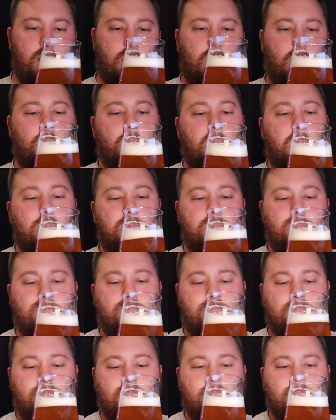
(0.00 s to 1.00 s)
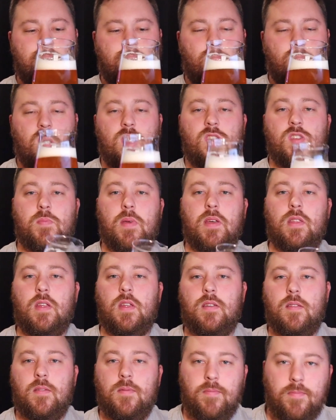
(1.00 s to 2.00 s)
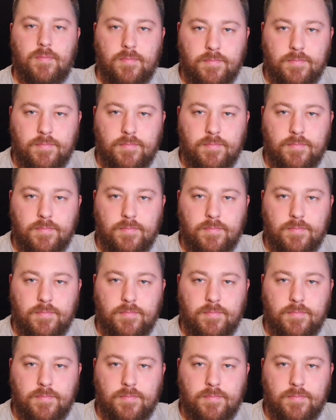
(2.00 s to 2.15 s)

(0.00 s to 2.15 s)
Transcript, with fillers: Anyway, let's smell it.